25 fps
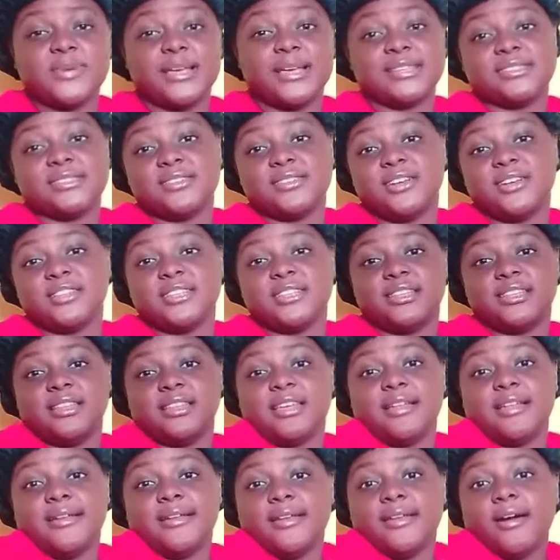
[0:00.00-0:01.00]
while starting
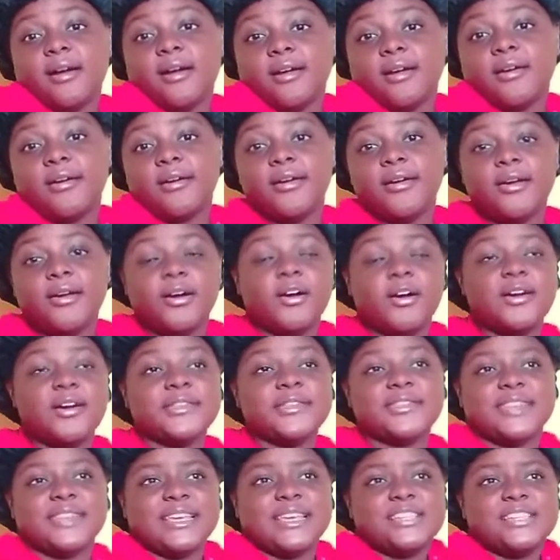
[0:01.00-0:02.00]
their lock,
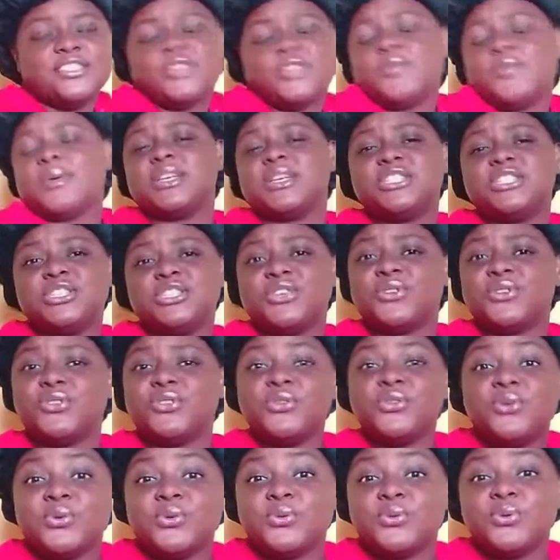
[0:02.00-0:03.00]
or things you wish you
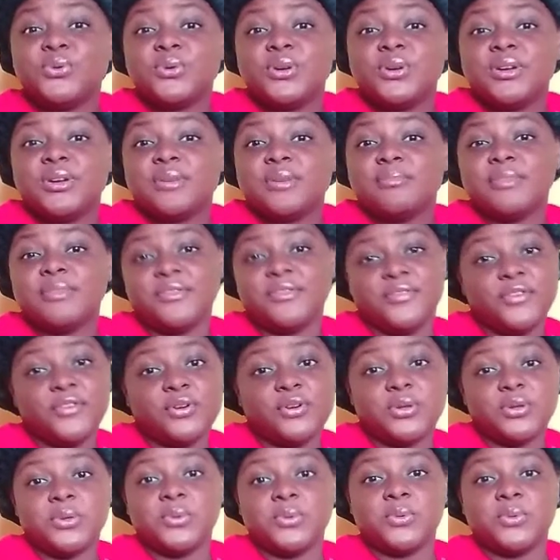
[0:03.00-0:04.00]
knew
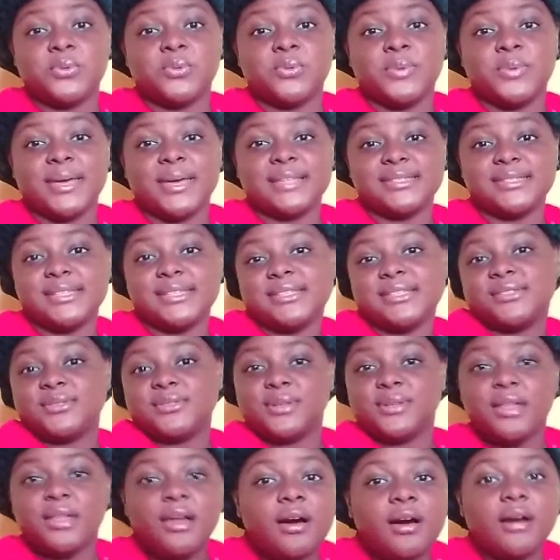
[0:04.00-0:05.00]
before you went
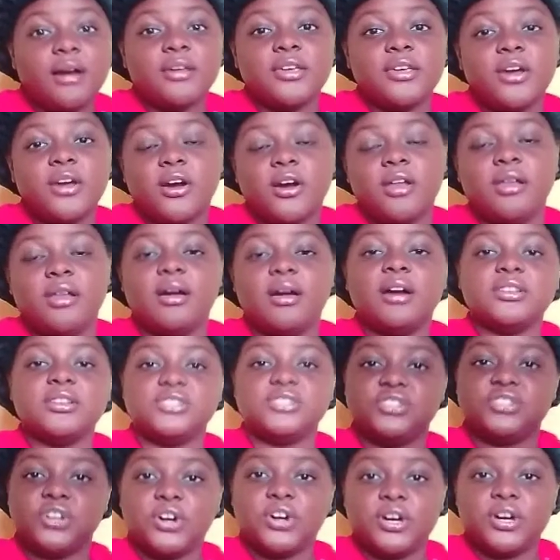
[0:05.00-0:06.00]
into your lock
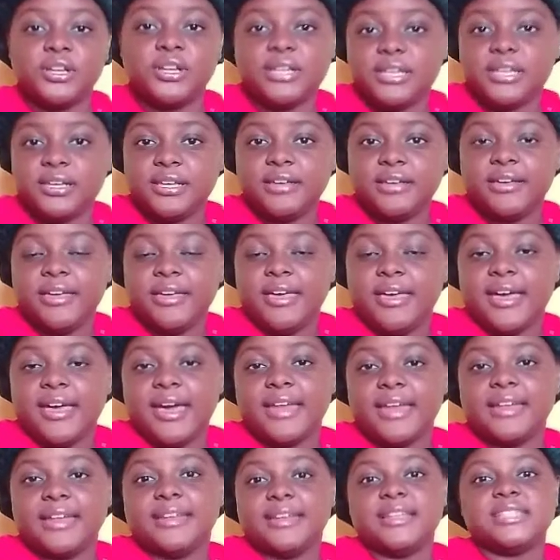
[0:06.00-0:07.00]
journey.
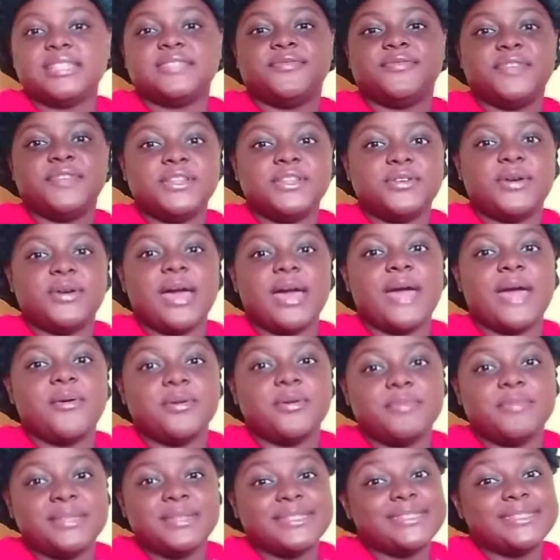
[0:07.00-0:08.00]
And in this video, I
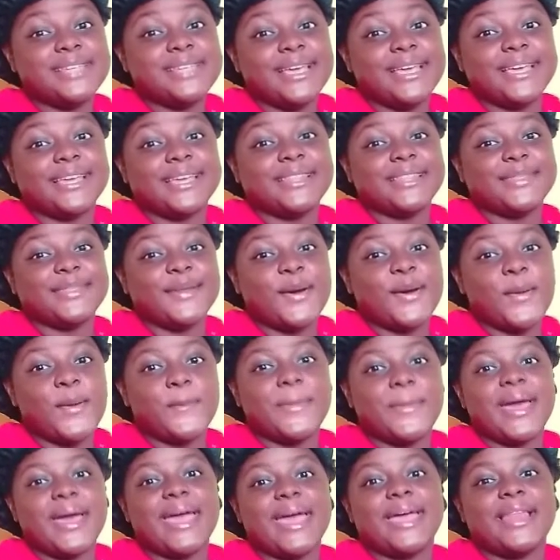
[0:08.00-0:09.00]
will be taking
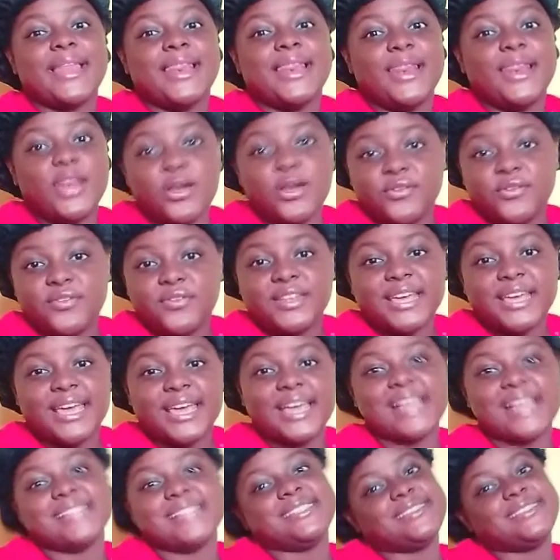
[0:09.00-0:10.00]
down my lovely
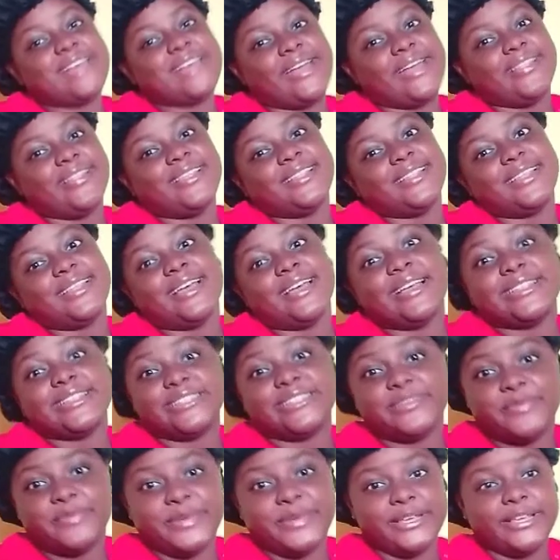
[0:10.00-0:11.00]
hairstyle that has
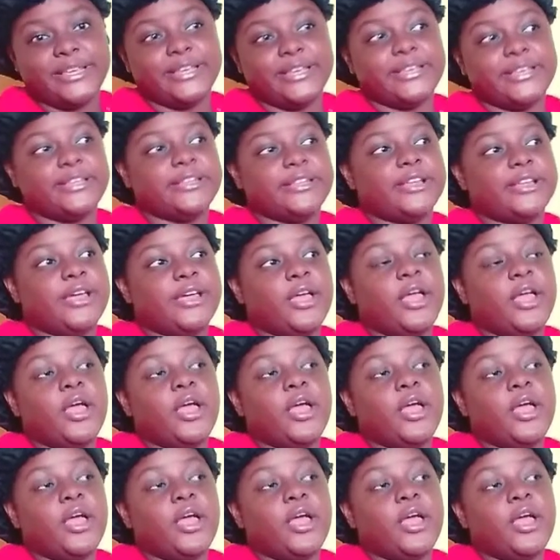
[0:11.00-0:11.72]
been